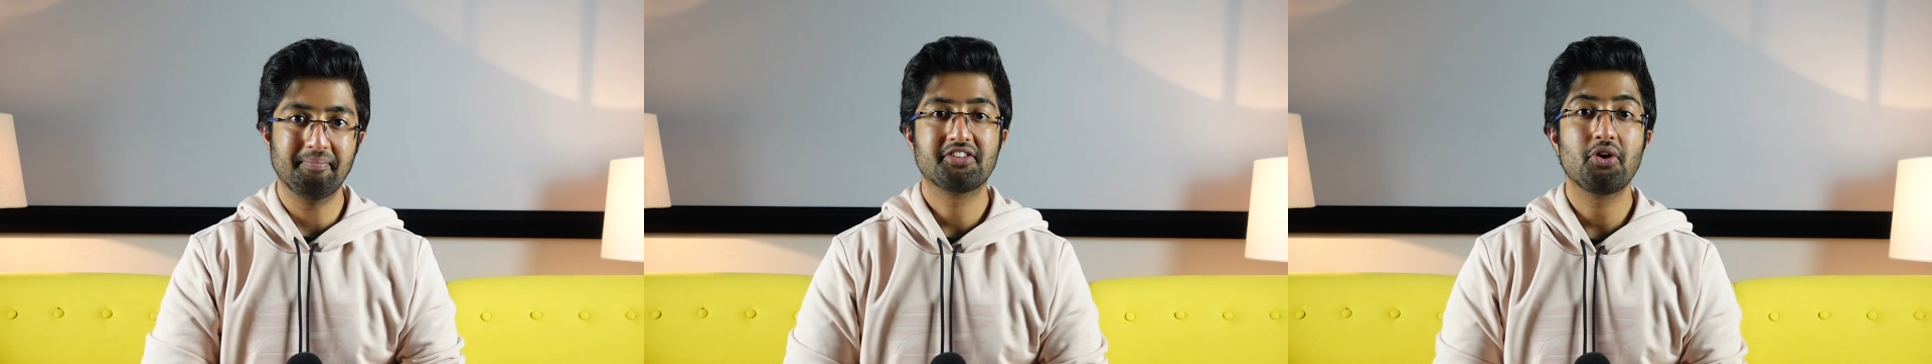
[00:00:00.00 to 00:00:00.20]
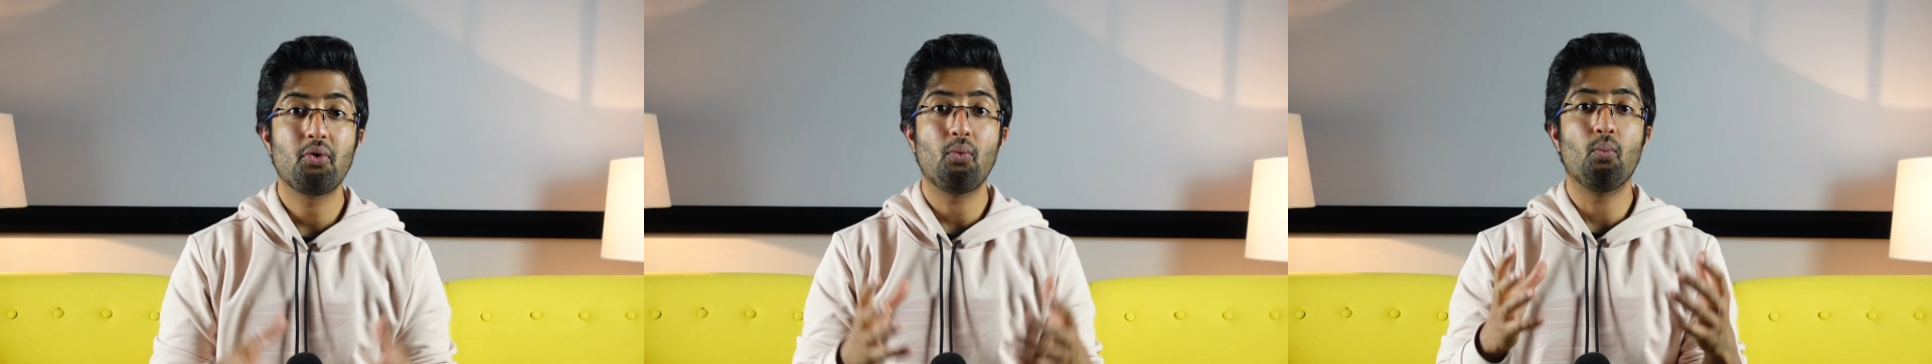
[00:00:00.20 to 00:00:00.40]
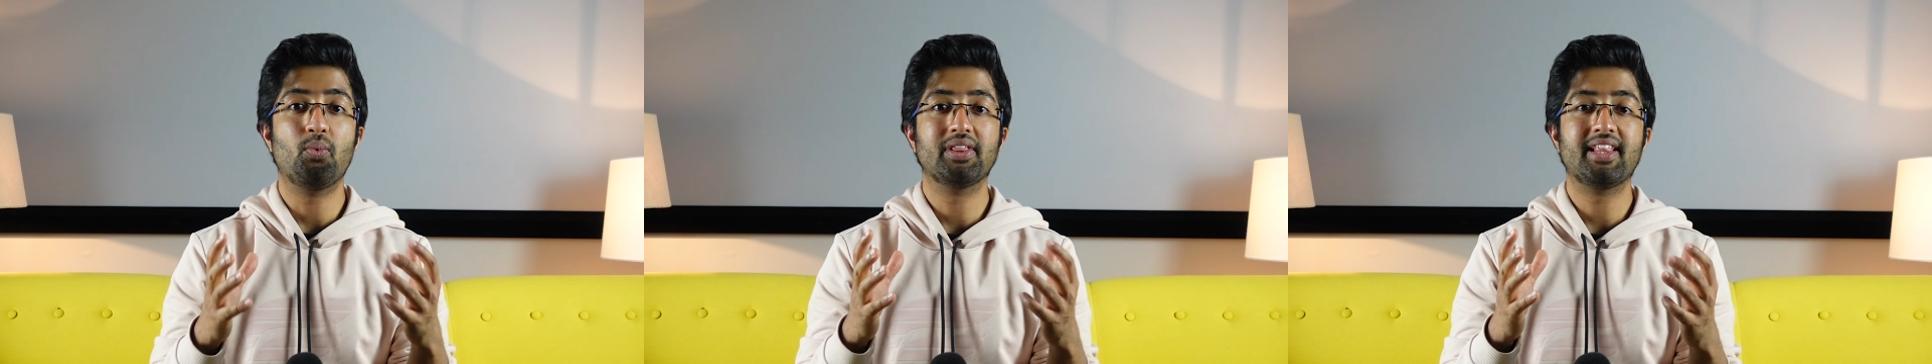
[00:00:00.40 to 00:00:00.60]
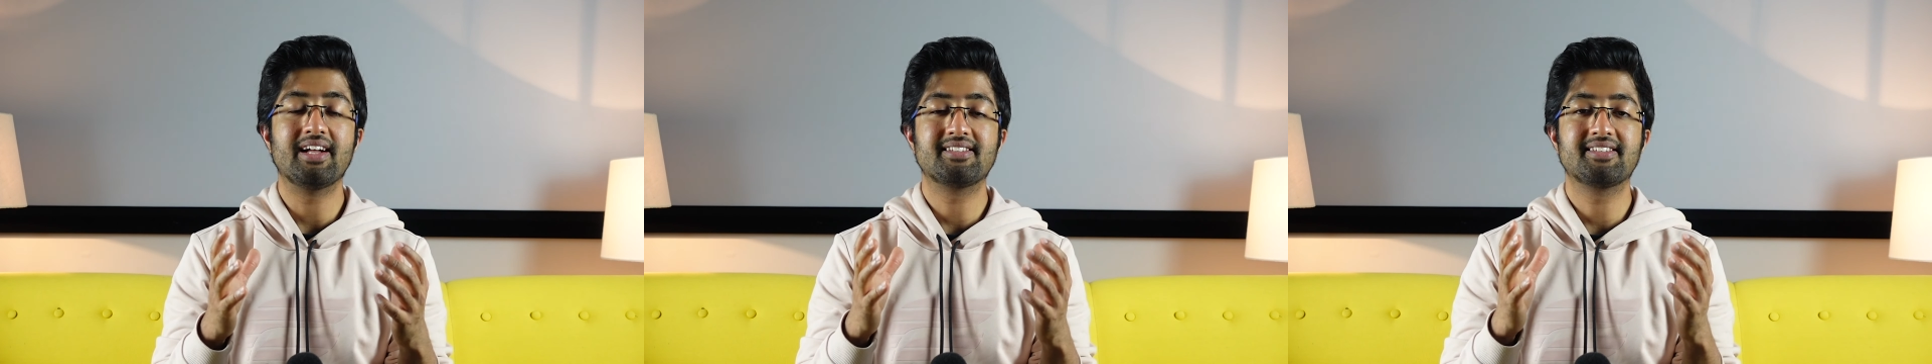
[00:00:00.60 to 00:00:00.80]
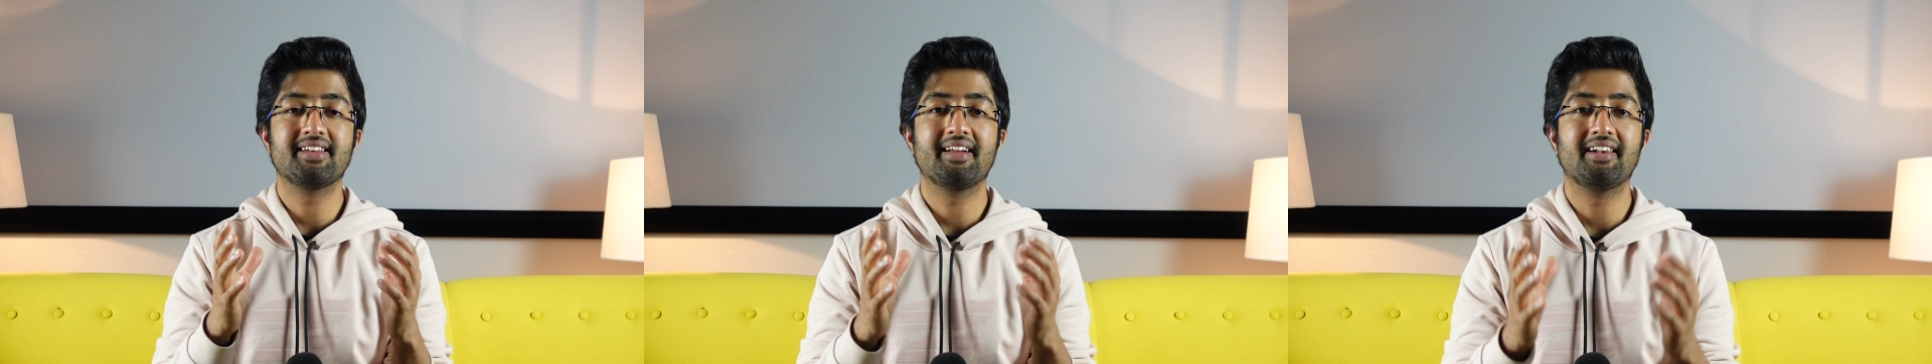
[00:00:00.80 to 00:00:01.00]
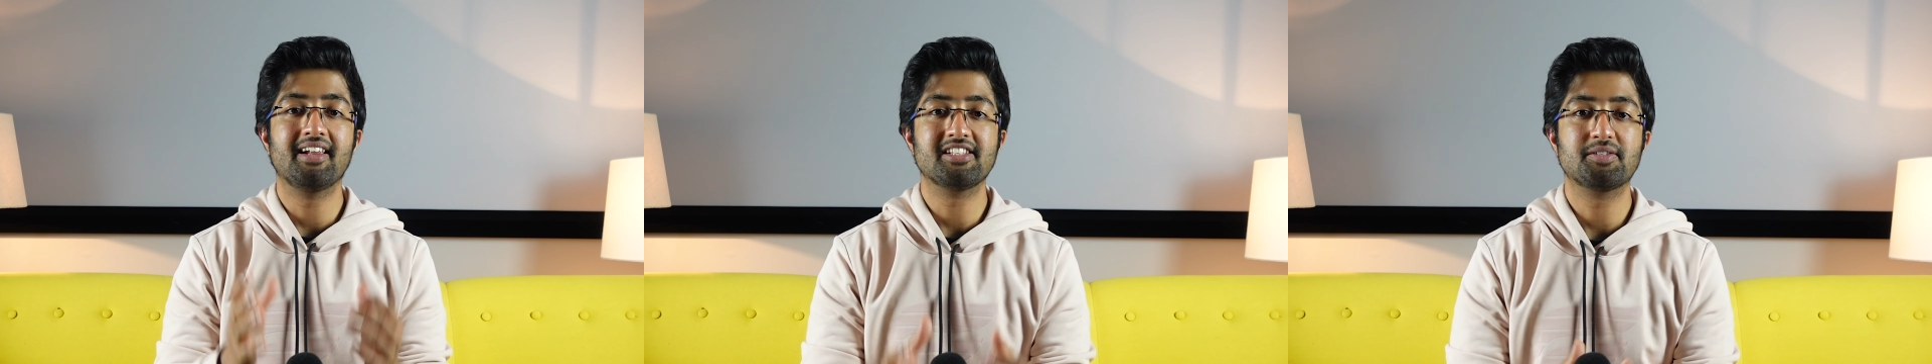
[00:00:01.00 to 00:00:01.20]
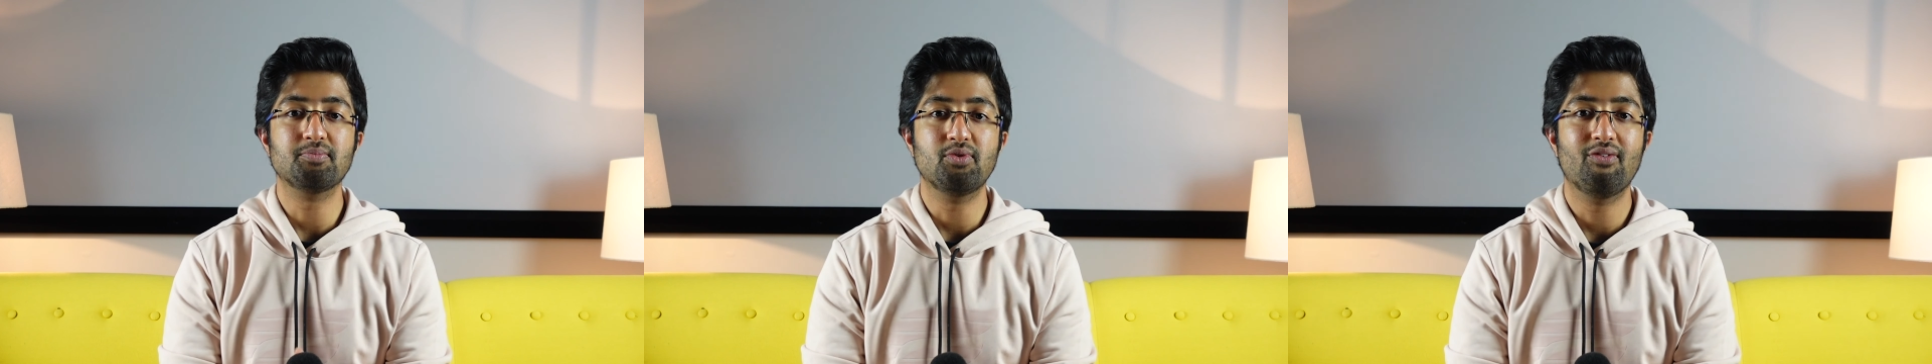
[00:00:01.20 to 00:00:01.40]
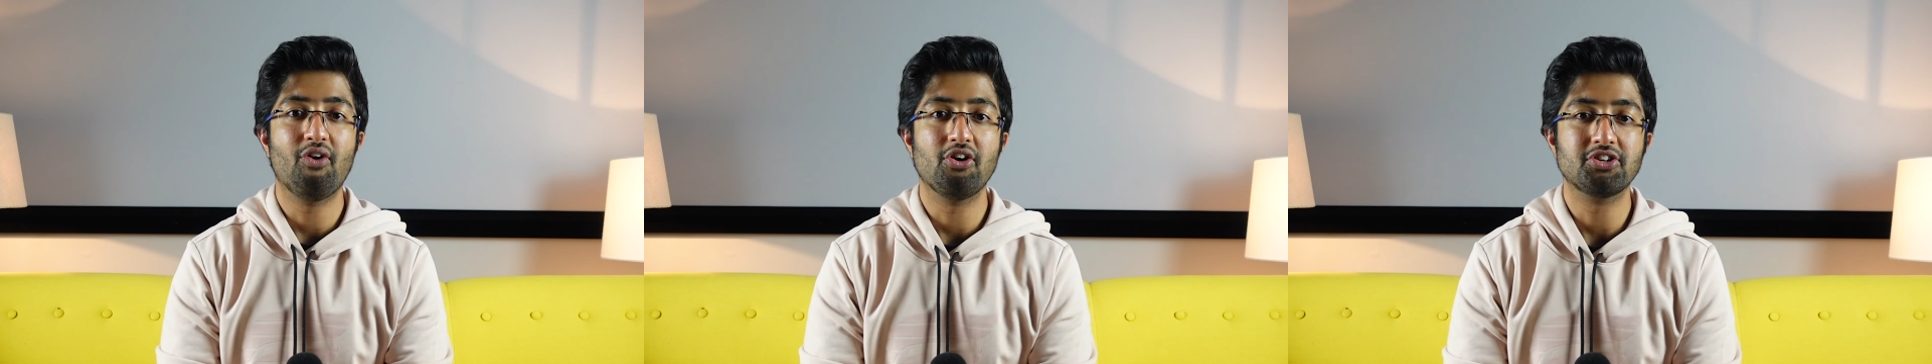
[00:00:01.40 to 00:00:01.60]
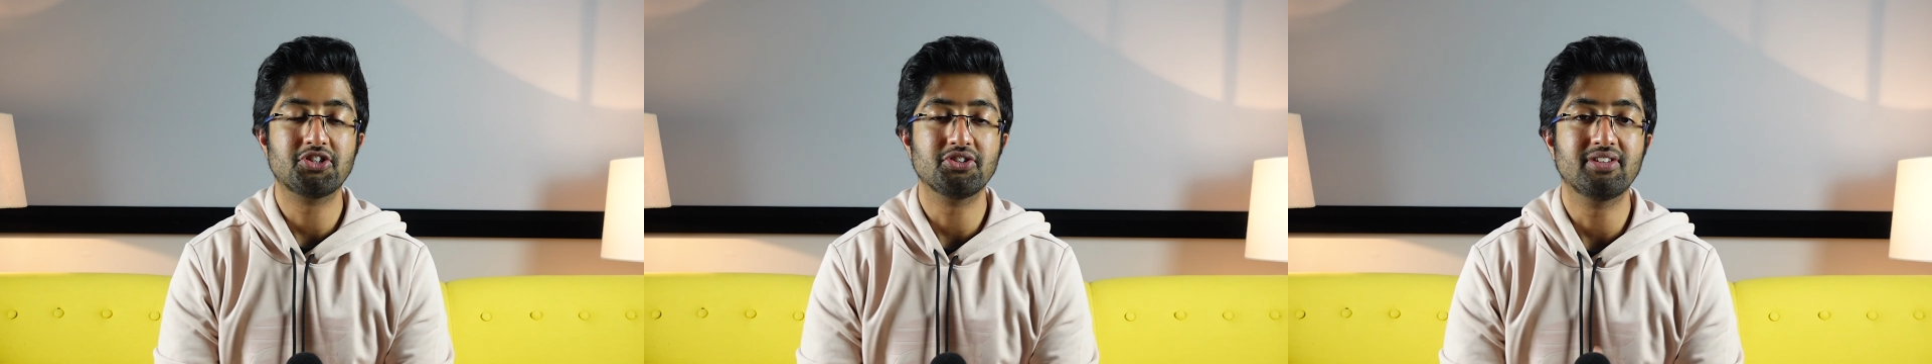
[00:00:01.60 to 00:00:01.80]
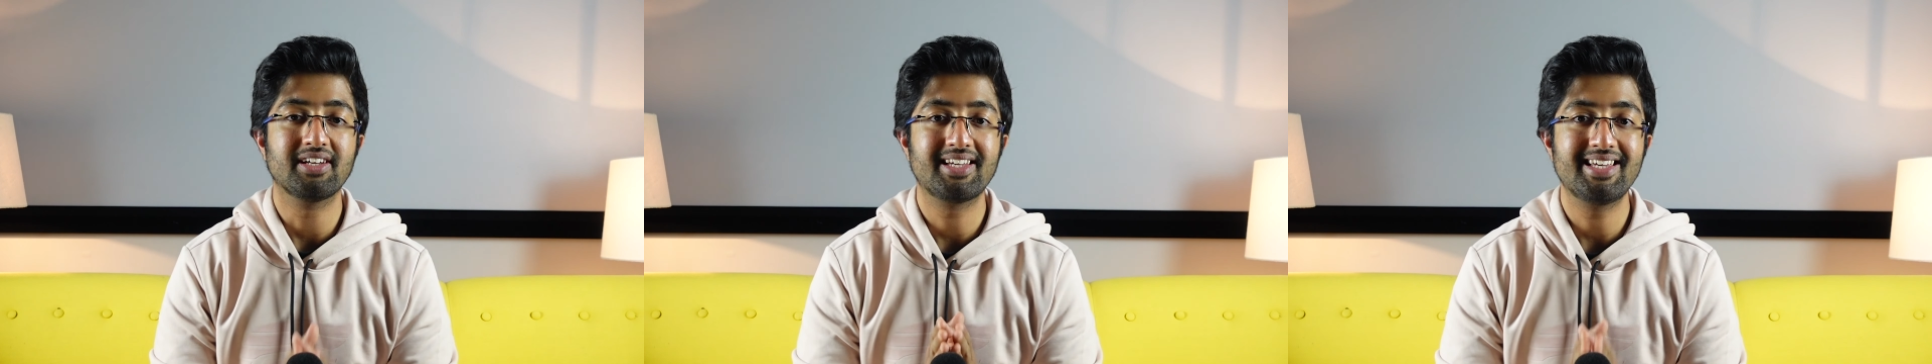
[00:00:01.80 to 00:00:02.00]
So with that said, let's move on
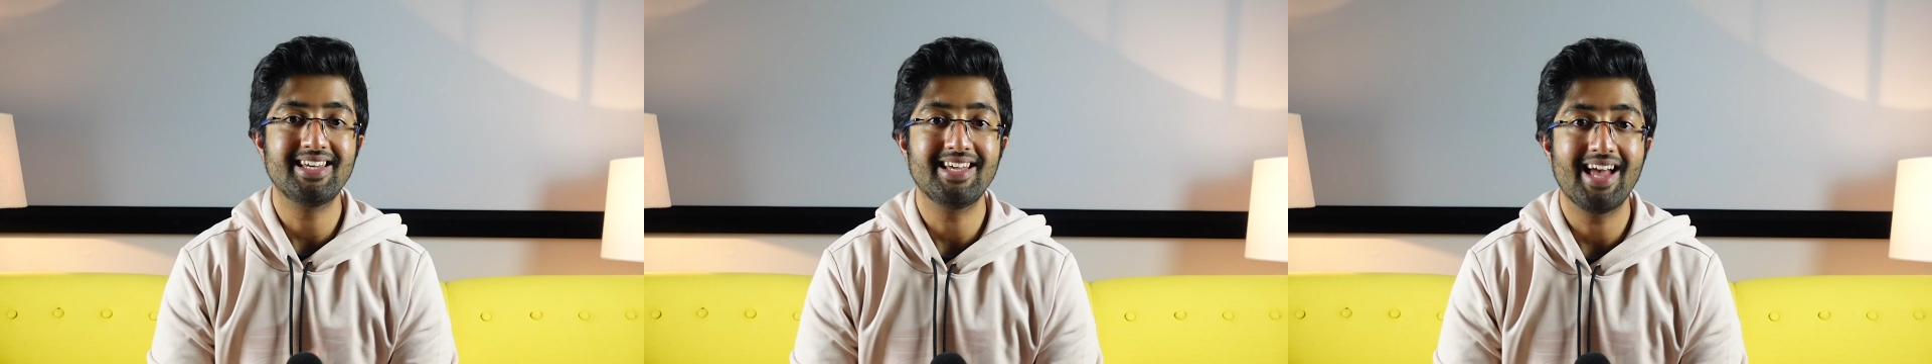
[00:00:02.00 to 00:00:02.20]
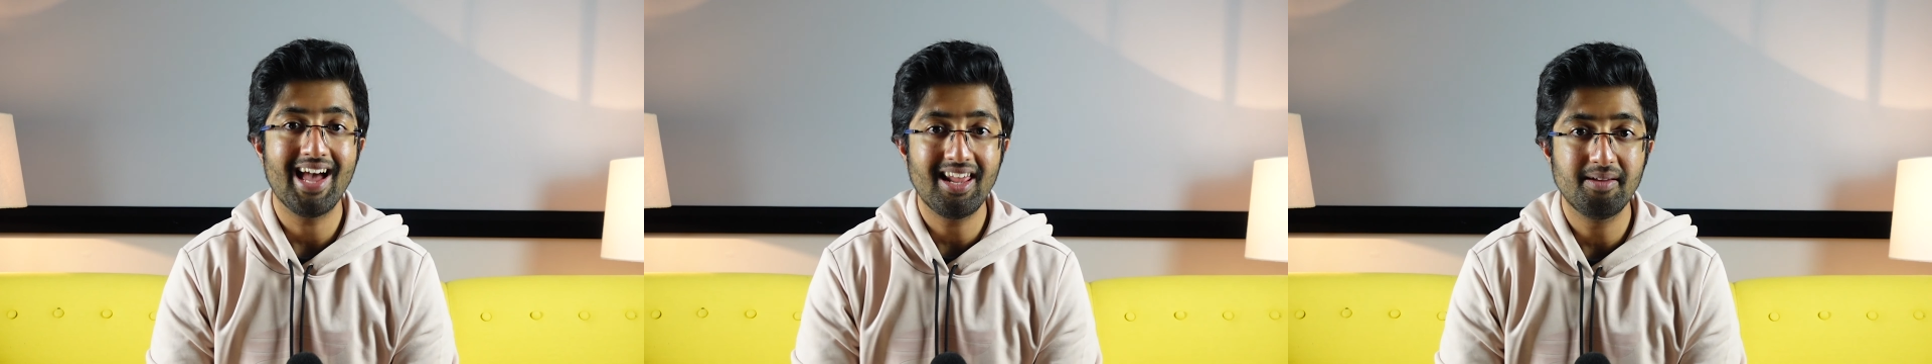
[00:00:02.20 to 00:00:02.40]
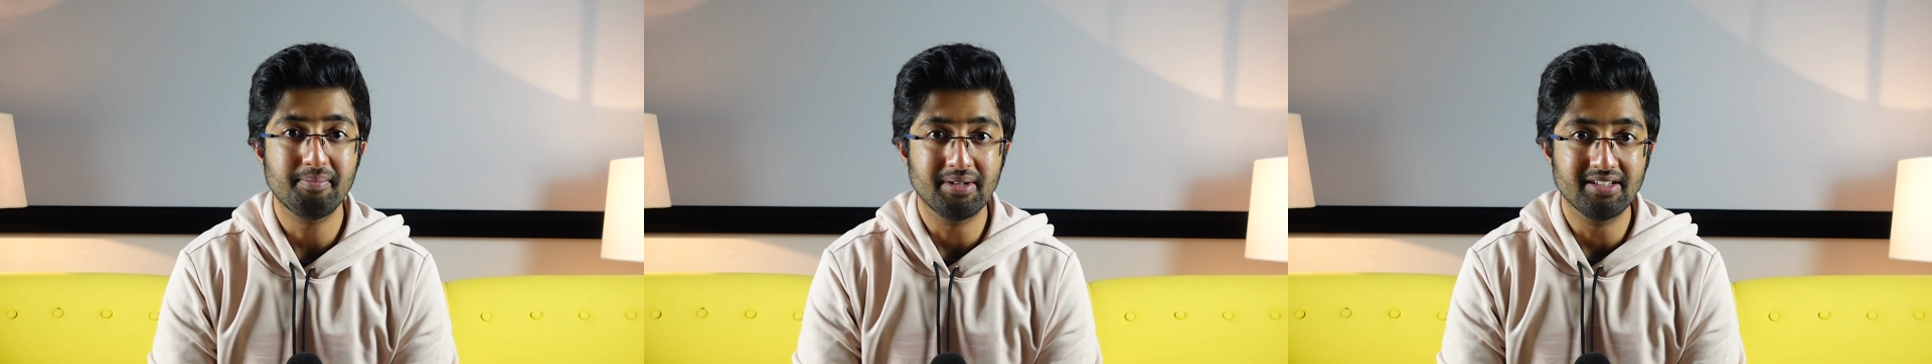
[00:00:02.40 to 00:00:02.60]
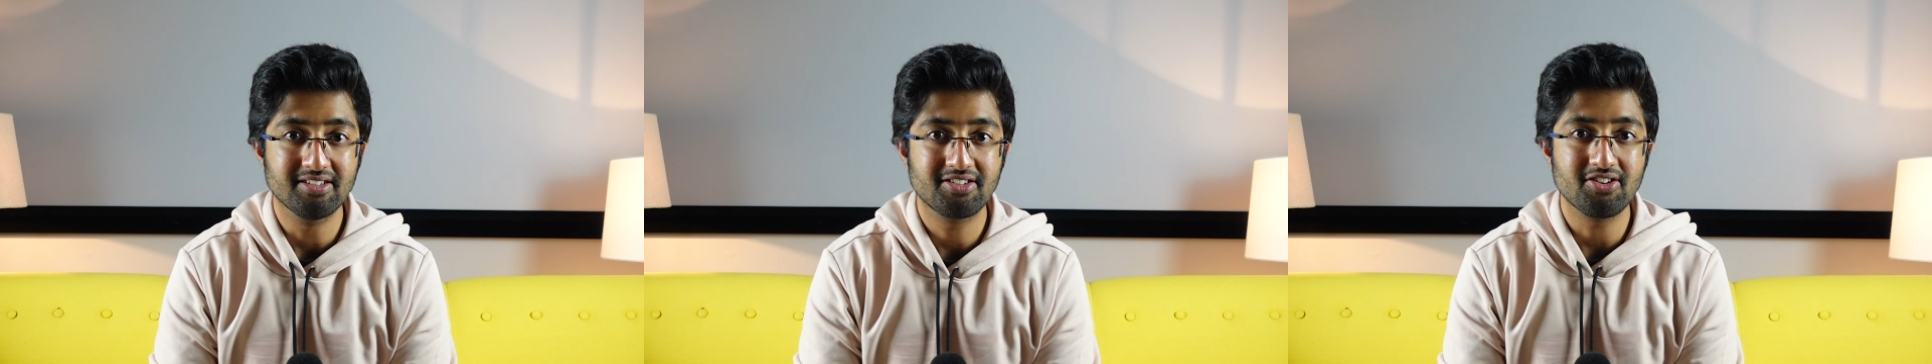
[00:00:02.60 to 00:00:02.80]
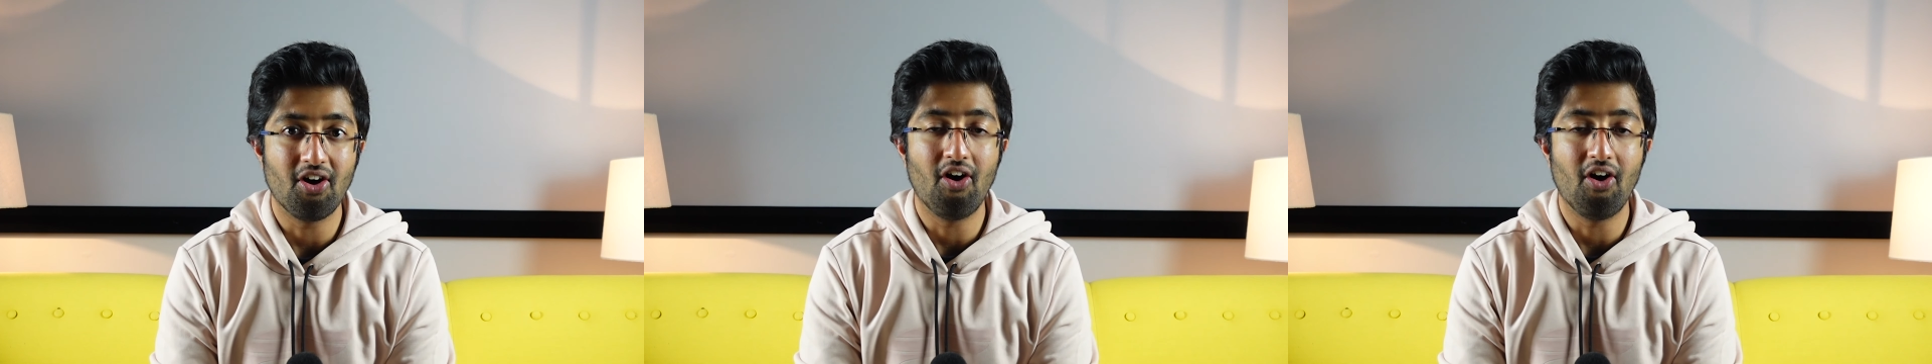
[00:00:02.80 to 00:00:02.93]
to the key elements